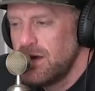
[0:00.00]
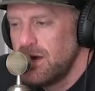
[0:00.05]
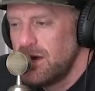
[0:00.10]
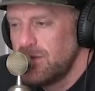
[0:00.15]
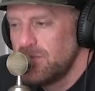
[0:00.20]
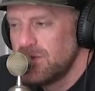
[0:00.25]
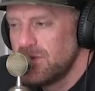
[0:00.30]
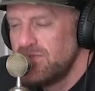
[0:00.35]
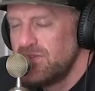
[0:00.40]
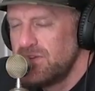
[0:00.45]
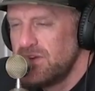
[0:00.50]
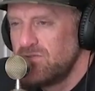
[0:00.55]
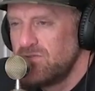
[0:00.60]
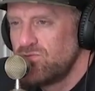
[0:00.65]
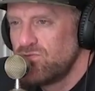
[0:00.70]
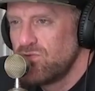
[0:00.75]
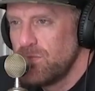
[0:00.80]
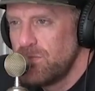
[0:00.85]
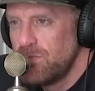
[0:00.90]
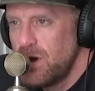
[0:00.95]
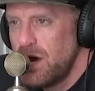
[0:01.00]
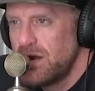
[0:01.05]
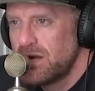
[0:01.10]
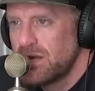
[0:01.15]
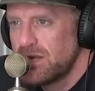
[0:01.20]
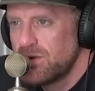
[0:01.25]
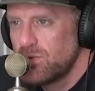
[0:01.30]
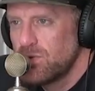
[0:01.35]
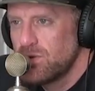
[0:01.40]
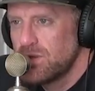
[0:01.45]
I'm living in
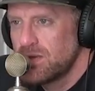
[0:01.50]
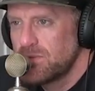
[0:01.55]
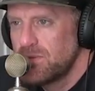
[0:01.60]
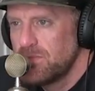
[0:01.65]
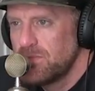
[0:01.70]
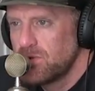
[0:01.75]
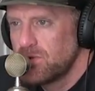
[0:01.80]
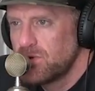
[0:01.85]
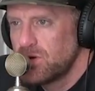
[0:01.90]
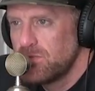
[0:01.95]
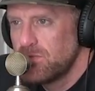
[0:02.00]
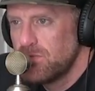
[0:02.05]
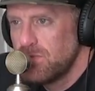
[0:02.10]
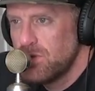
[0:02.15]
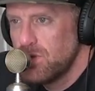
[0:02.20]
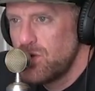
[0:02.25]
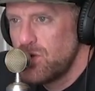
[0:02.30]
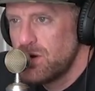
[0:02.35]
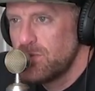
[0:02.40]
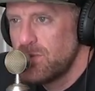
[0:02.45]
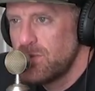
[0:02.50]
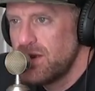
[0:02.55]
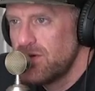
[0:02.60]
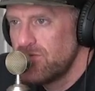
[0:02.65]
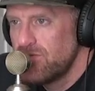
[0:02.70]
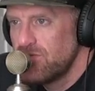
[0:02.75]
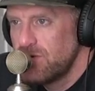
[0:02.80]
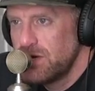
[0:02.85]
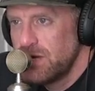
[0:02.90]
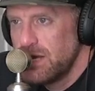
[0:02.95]
Ramadi where like people are getting blown up
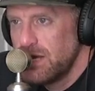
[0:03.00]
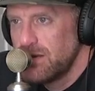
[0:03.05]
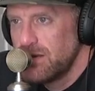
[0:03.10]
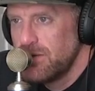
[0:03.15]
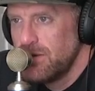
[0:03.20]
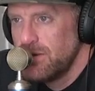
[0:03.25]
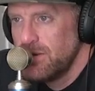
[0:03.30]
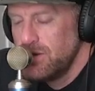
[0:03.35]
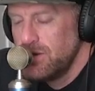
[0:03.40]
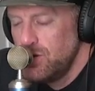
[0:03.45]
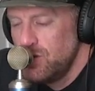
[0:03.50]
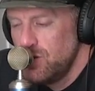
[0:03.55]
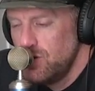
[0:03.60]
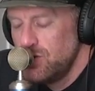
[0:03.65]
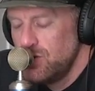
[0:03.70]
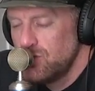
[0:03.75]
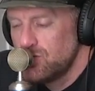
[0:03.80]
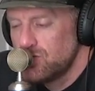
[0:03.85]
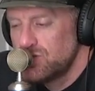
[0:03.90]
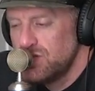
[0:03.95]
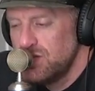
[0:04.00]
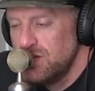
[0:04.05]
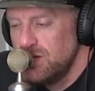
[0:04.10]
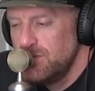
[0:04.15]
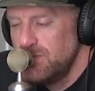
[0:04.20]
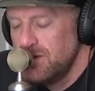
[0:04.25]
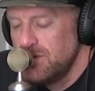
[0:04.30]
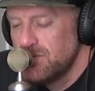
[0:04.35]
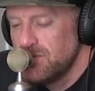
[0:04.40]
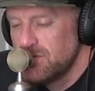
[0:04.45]
every day. You don't see
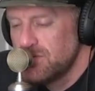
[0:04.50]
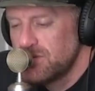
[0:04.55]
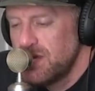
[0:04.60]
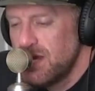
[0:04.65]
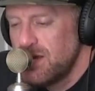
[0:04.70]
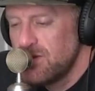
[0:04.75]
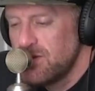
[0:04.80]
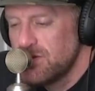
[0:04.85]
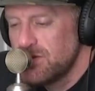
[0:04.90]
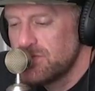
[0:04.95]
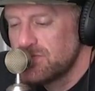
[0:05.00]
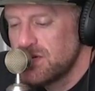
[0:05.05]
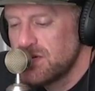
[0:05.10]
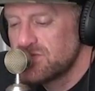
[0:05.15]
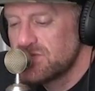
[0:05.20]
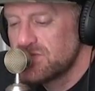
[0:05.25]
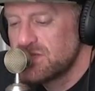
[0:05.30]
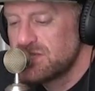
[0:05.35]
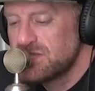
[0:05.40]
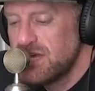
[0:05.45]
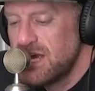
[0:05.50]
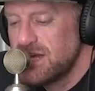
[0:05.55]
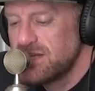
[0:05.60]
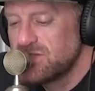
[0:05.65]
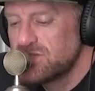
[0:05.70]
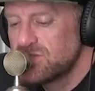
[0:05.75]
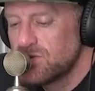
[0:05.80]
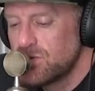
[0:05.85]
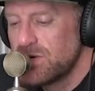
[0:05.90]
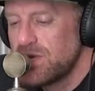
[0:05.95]
people telling themselves a sad
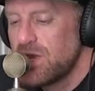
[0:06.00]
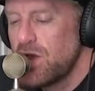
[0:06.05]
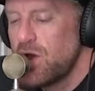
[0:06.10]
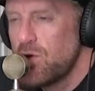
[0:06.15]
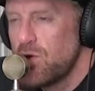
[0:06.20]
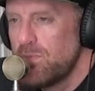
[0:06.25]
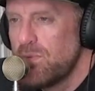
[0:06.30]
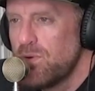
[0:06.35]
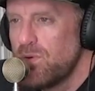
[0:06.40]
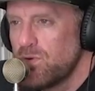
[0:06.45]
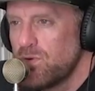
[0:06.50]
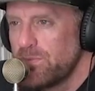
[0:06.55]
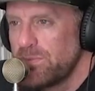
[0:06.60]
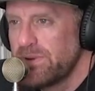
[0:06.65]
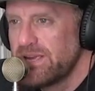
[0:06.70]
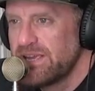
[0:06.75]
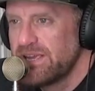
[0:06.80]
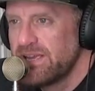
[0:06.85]
story. Oh, poor me.